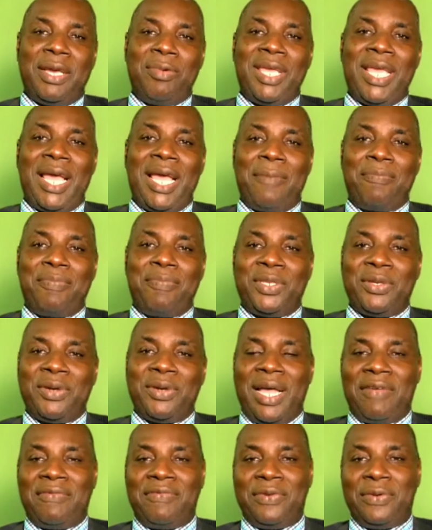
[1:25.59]
We're happy
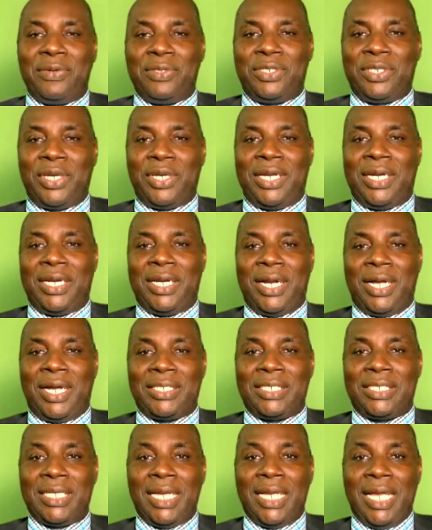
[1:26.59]
to have you joining
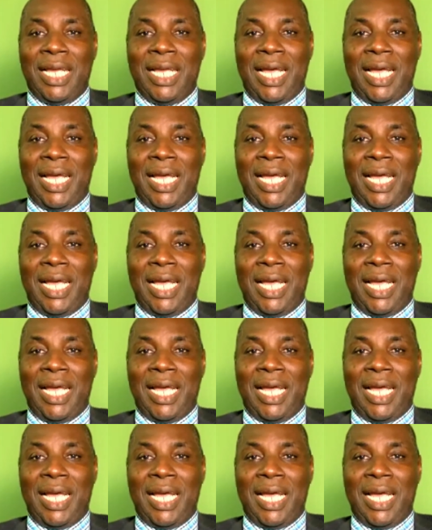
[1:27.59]
us.